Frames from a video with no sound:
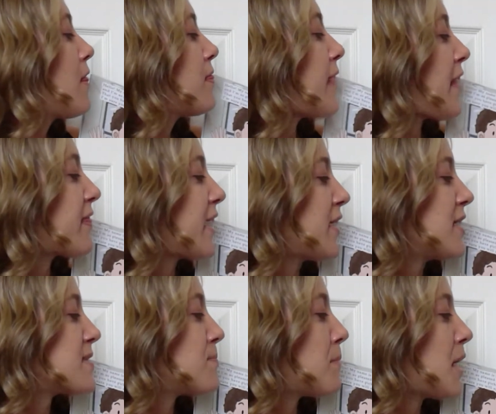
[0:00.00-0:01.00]
that there
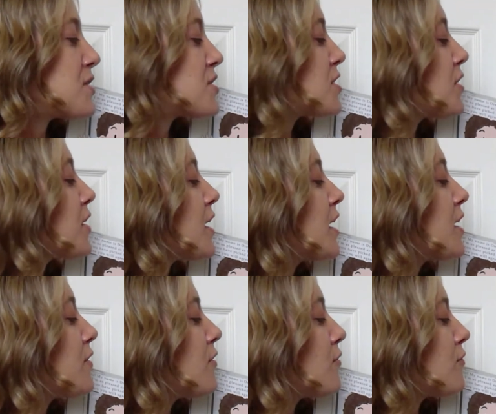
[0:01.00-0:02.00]
is much to
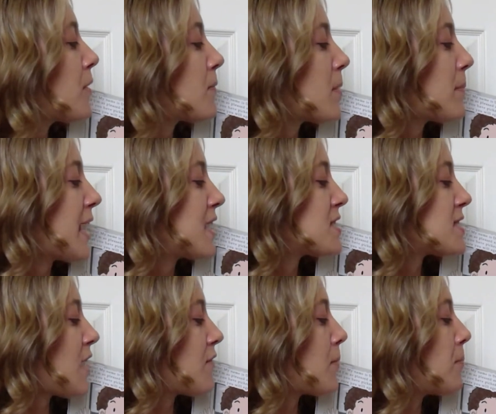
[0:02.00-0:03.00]
learn from the pages
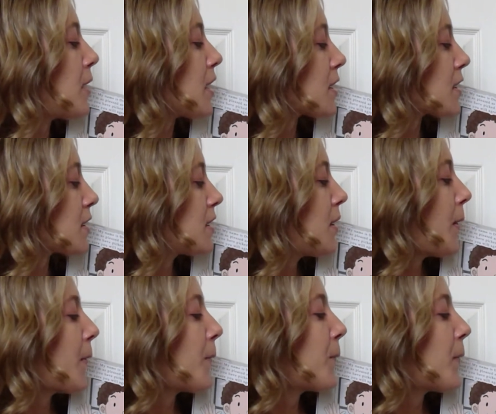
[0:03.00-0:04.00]
of a book
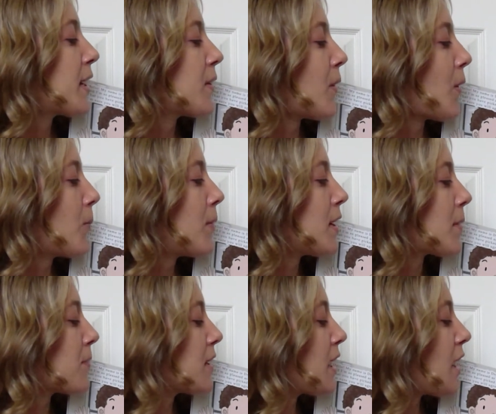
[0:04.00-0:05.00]
when you open
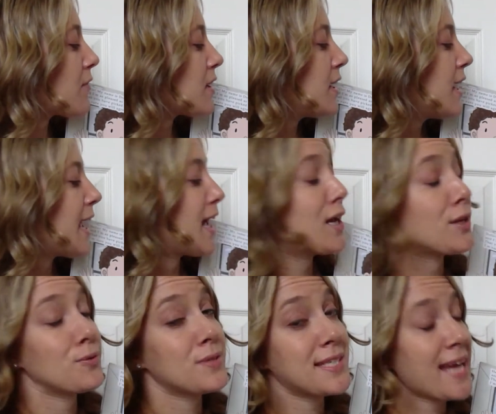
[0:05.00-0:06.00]
up the cover and
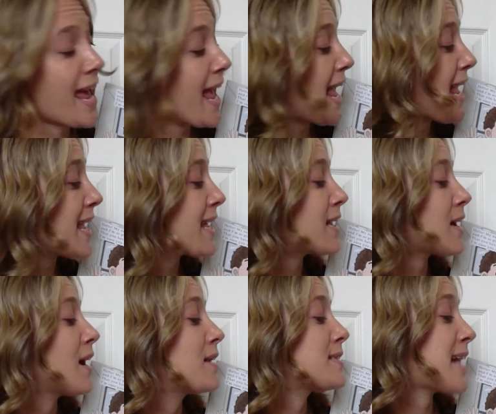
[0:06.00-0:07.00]
you take
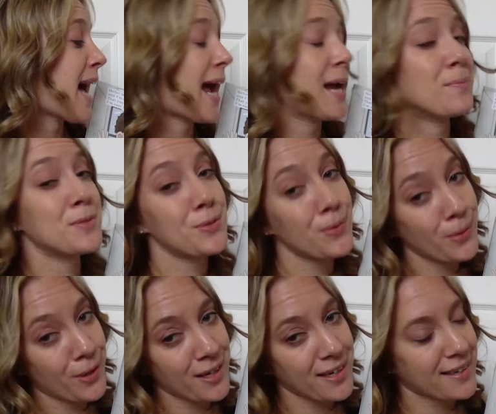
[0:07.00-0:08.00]
time to
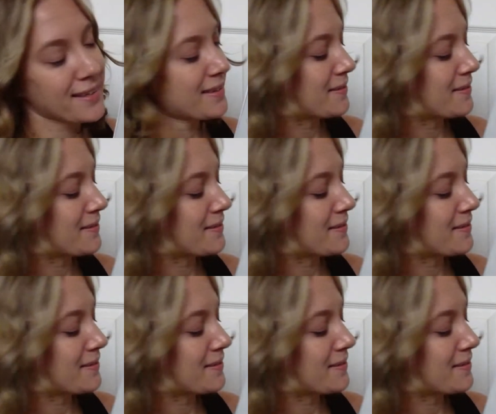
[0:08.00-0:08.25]
look.